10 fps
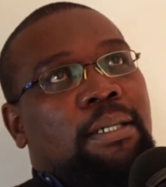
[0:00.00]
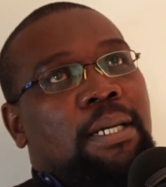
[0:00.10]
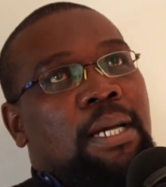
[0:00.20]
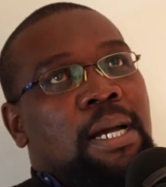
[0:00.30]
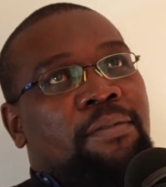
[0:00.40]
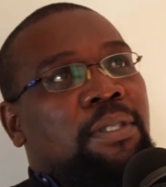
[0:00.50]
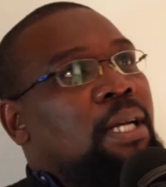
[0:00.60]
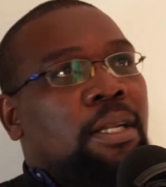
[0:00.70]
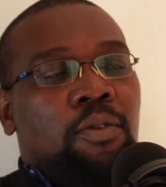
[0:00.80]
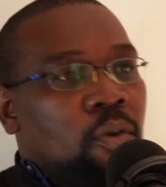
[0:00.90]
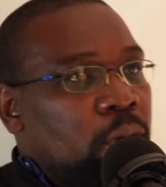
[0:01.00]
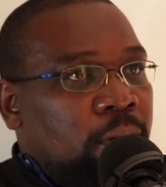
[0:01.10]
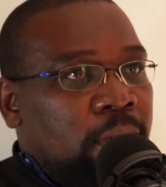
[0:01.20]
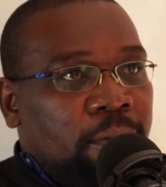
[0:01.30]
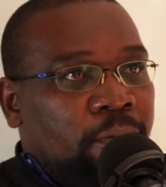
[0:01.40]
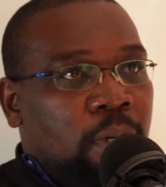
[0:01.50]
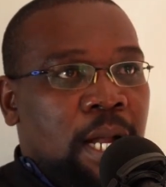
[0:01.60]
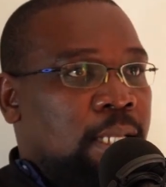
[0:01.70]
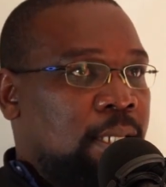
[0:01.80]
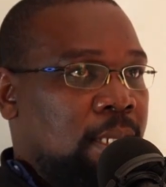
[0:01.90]
I've started going for
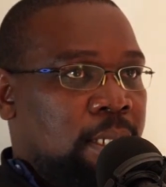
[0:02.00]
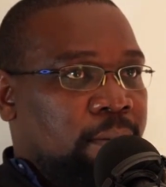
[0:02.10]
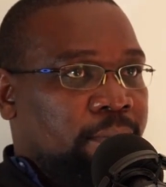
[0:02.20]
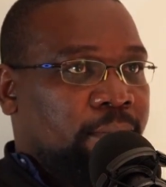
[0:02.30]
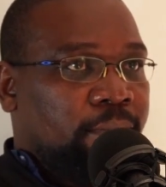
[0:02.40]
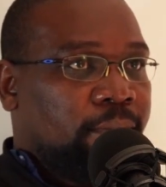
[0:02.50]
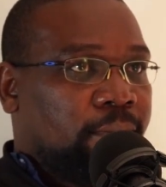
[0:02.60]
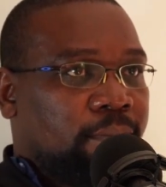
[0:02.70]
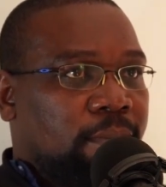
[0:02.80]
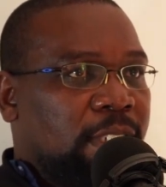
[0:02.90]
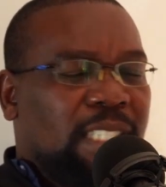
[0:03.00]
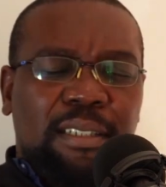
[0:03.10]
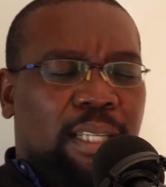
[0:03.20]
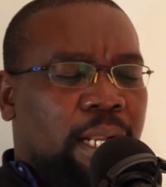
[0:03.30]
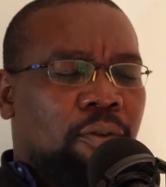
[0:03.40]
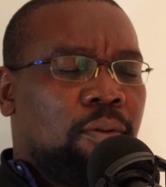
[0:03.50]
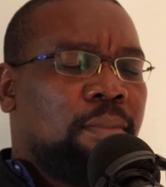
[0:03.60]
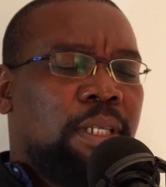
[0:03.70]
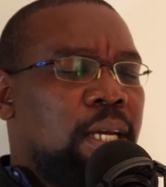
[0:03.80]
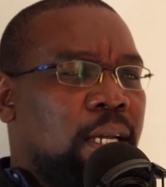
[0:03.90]
counseling. Just
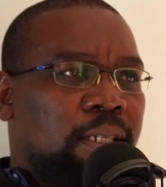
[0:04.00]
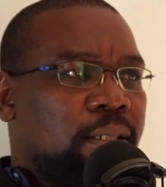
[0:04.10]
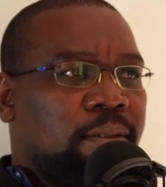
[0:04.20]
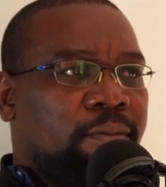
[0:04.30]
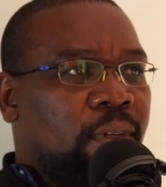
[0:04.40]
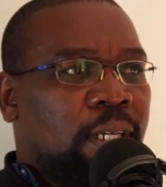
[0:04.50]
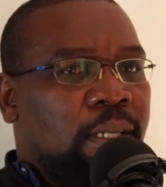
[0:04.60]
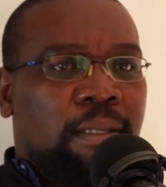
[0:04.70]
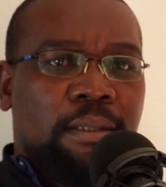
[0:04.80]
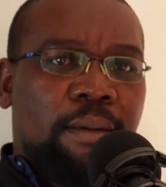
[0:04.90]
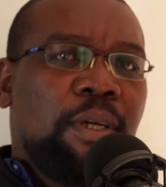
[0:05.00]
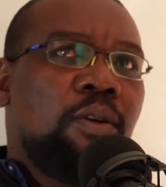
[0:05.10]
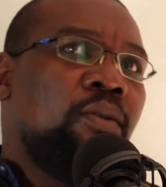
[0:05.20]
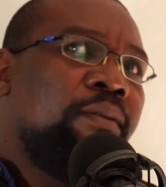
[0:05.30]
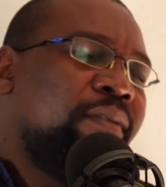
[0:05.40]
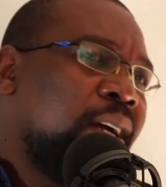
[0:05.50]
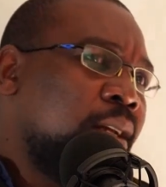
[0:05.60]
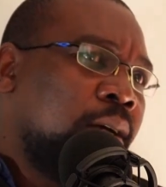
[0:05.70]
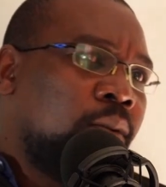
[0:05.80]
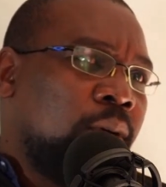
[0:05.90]
randomly, I just figured, let me go and find
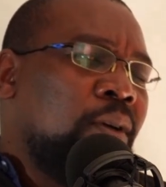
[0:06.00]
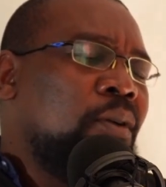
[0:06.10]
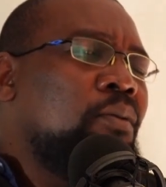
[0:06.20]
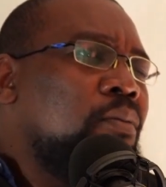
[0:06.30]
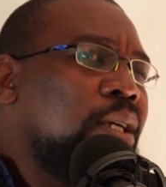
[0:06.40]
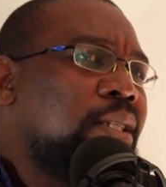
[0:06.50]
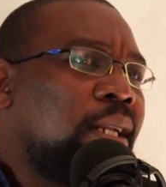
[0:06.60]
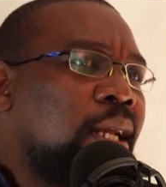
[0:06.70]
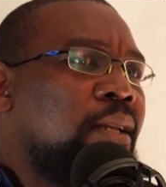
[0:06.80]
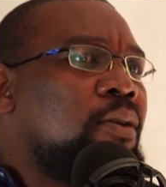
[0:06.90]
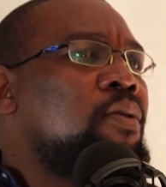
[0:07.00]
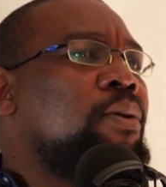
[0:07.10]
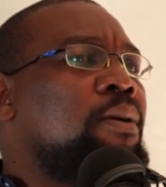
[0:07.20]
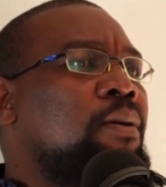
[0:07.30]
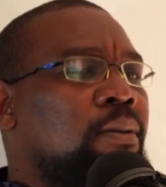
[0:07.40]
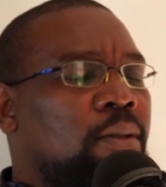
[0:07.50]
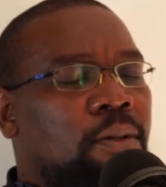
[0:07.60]
out what's really going on,